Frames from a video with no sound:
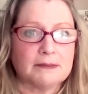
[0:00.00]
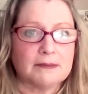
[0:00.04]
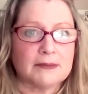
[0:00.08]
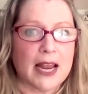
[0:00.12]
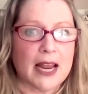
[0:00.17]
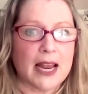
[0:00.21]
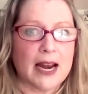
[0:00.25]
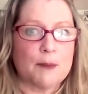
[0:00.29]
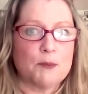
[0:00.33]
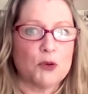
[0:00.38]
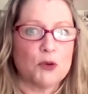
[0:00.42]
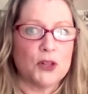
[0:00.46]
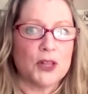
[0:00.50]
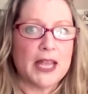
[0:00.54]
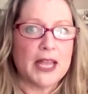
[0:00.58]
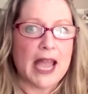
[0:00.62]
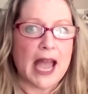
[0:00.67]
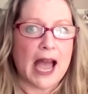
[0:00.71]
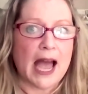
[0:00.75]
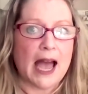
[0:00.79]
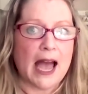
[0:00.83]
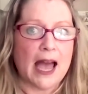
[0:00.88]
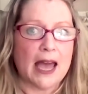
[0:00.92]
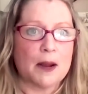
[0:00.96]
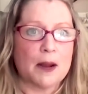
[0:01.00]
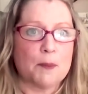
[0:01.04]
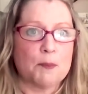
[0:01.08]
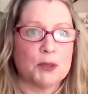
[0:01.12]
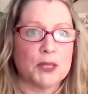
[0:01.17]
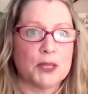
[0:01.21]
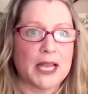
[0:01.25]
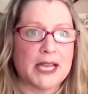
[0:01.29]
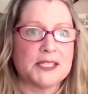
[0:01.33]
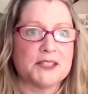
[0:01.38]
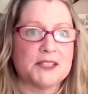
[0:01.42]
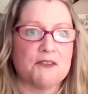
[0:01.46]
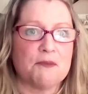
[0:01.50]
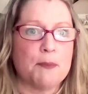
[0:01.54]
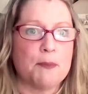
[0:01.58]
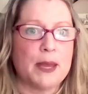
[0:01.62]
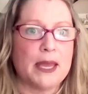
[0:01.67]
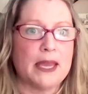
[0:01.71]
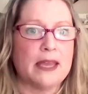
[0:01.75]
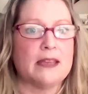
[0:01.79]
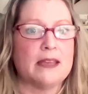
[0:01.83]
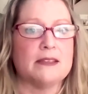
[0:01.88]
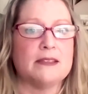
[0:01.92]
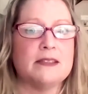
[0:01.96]
really at a place of
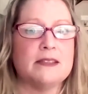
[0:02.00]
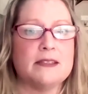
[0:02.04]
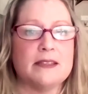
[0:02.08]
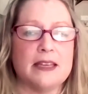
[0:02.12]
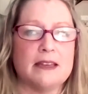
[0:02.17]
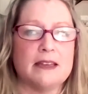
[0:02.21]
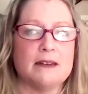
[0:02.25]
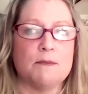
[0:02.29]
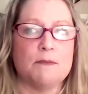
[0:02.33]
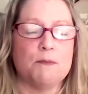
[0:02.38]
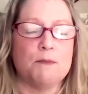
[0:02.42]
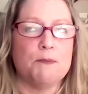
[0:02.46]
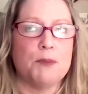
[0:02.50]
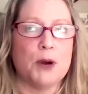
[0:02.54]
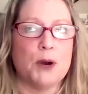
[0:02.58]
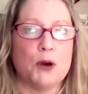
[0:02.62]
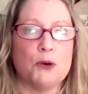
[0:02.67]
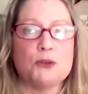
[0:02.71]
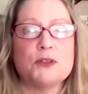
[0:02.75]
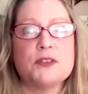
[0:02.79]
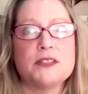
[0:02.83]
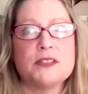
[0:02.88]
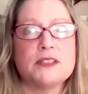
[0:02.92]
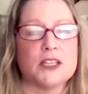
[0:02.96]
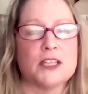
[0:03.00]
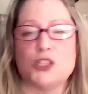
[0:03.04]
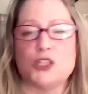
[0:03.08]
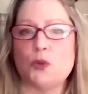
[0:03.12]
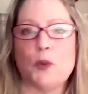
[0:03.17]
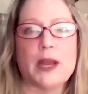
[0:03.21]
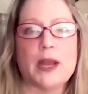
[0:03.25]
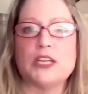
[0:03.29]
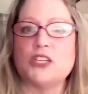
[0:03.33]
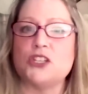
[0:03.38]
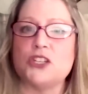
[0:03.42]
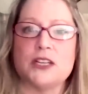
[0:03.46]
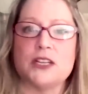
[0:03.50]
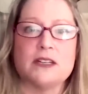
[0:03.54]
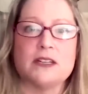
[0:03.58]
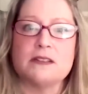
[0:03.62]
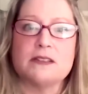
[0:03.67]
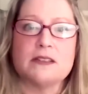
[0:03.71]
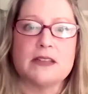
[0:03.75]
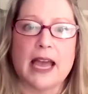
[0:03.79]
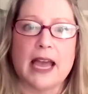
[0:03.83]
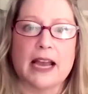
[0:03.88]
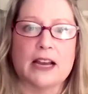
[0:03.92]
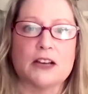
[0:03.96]
peace in both
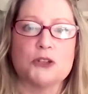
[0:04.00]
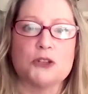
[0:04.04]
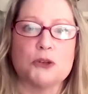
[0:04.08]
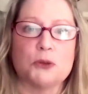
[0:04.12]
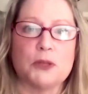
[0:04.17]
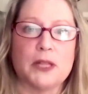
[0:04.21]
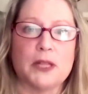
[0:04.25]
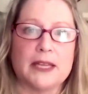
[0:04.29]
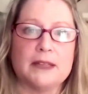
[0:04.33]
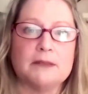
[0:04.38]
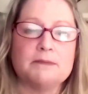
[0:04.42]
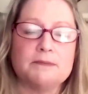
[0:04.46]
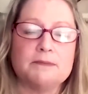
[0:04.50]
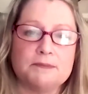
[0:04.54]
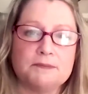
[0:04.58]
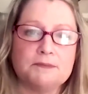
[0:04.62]
situations, actually.